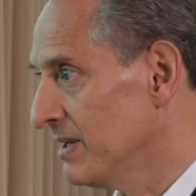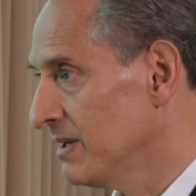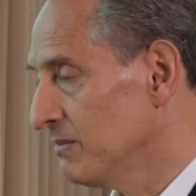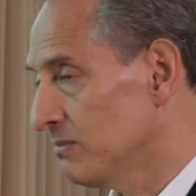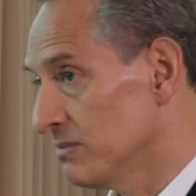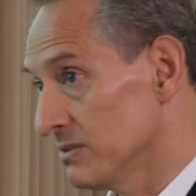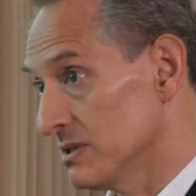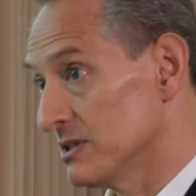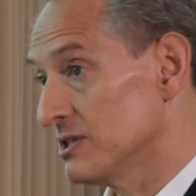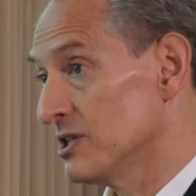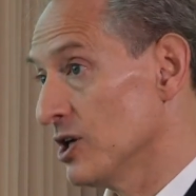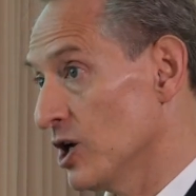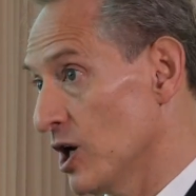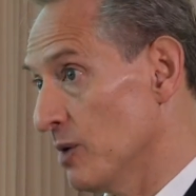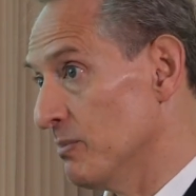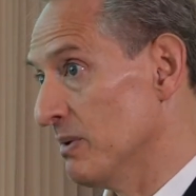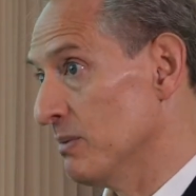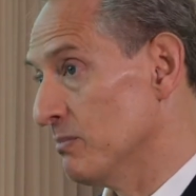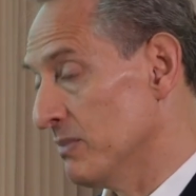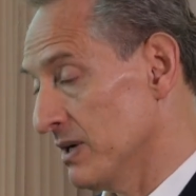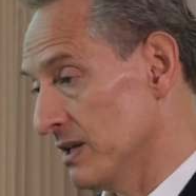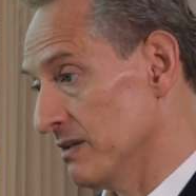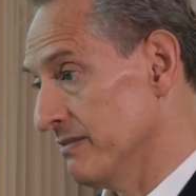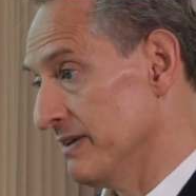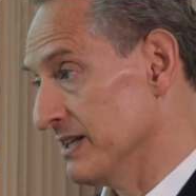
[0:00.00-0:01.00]
will
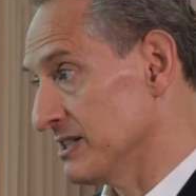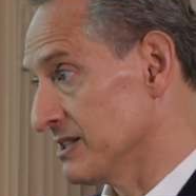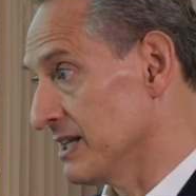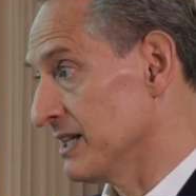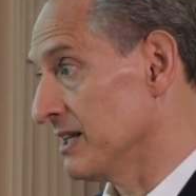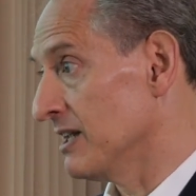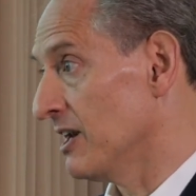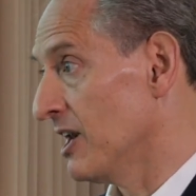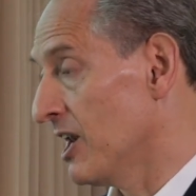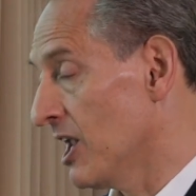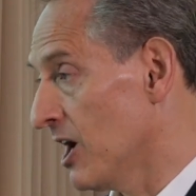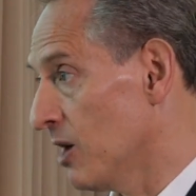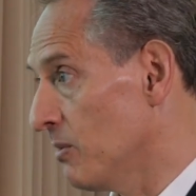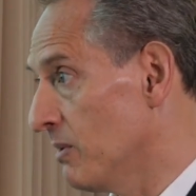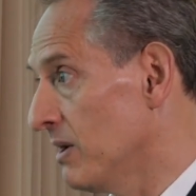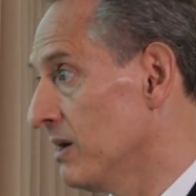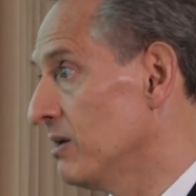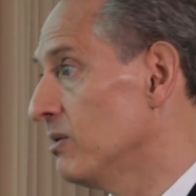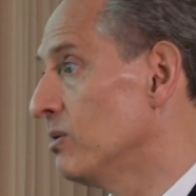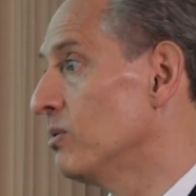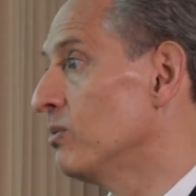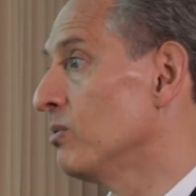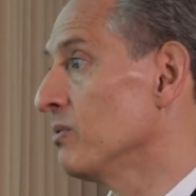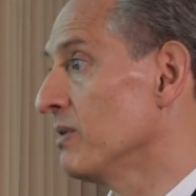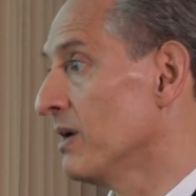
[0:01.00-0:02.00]
determine whether it's at the lower
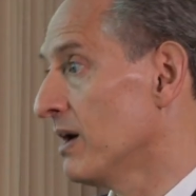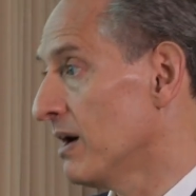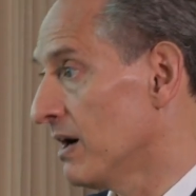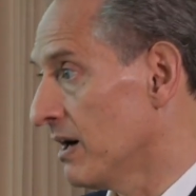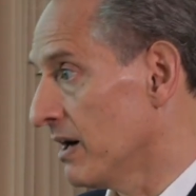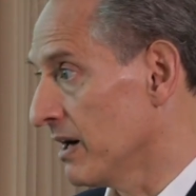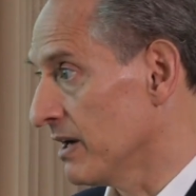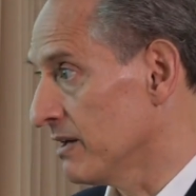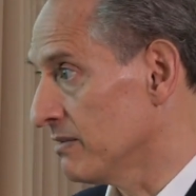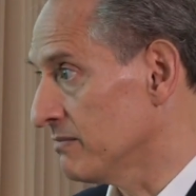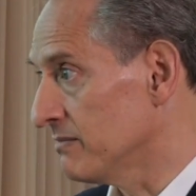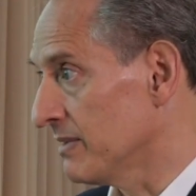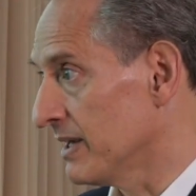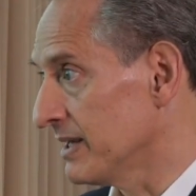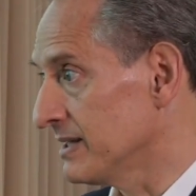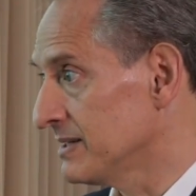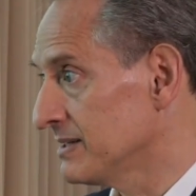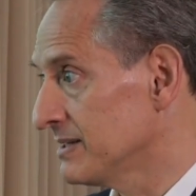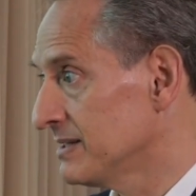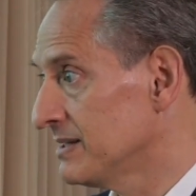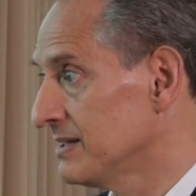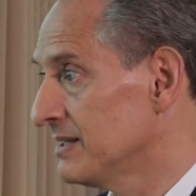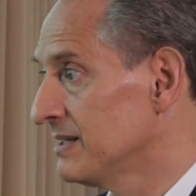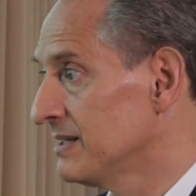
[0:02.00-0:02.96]
or the higher rate.